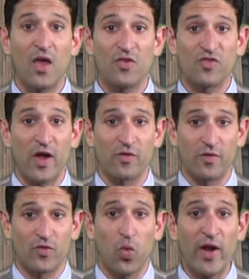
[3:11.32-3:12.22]
Shares of
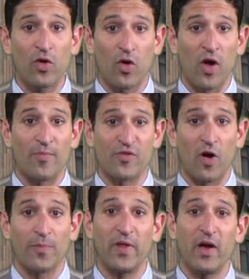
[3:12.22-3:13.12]
Twitter are up
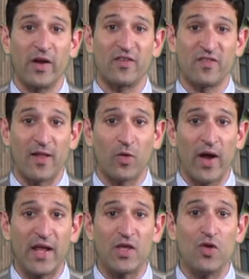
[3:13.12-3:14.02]
sharply on
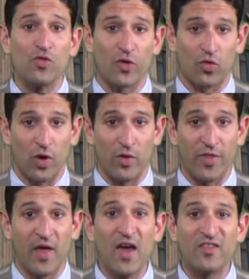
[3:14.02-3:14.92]
accelerating user growth,
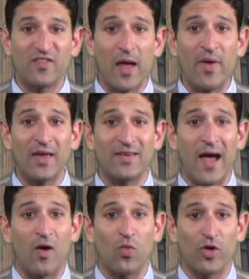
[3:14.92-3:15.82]
stemming a
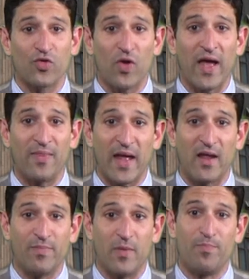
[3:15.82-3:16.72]
downward trend that
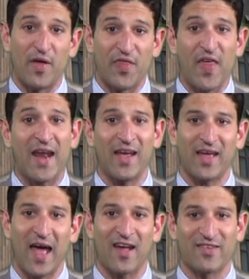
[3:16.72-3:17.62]
had been pathetic,
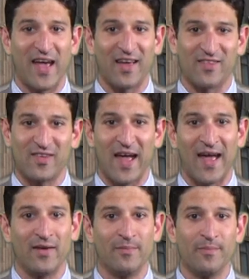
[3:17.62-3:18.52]

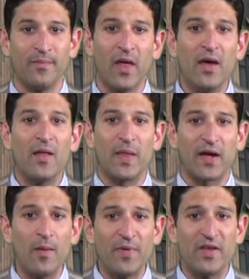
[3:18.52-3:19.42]
#sad. The
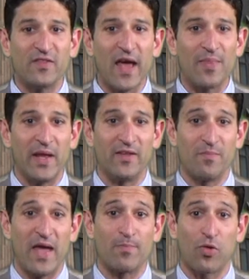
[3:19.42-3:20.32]
company said that it's
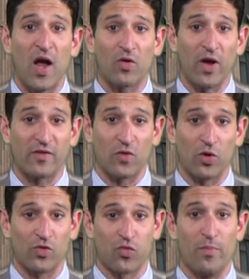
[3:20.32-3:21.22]
made progress
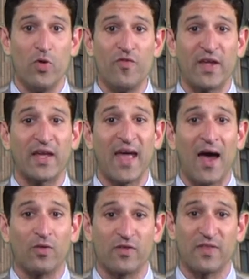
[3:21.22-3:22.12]
towards removing
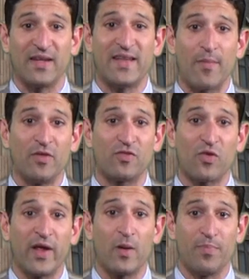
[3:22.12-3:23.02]
accounts that
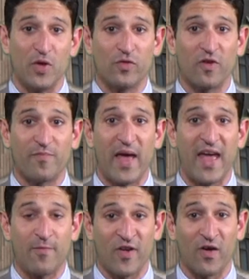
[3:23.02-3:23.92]
demonstrate abusive
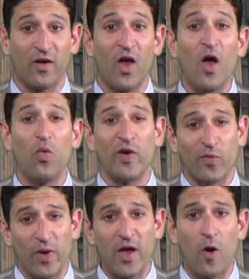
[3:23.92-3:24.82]
behavior, which
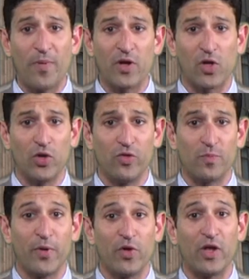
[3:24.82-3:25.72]
we hope includes
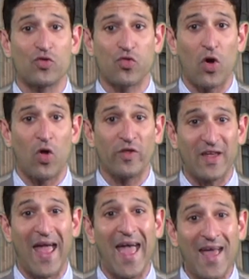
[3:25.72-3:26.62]
booting
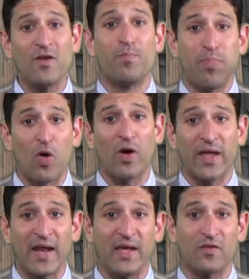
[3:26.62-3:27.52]
trolls and boring
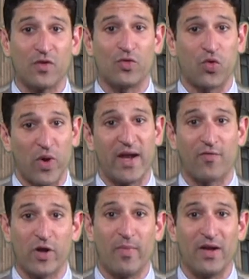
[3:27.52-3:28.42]
idiots who tweet
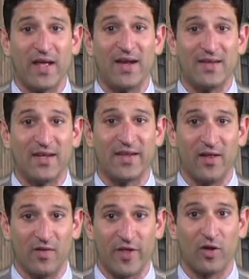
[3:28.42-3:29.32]
every mundane detail
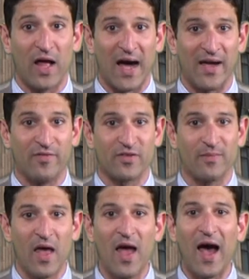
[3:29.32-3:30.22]
of their lives.
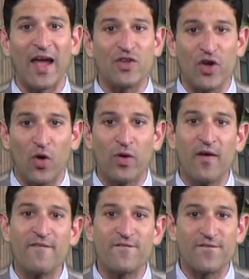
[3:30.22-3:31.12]
I don't
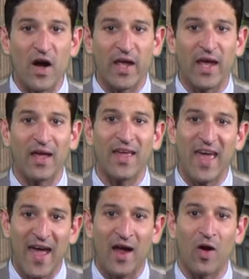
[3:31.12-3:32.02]
fucking
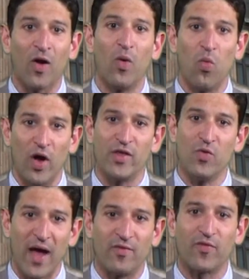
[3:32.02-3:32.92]
care what you
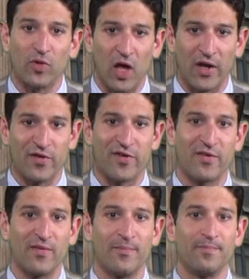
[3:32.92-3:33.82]
had for lunch.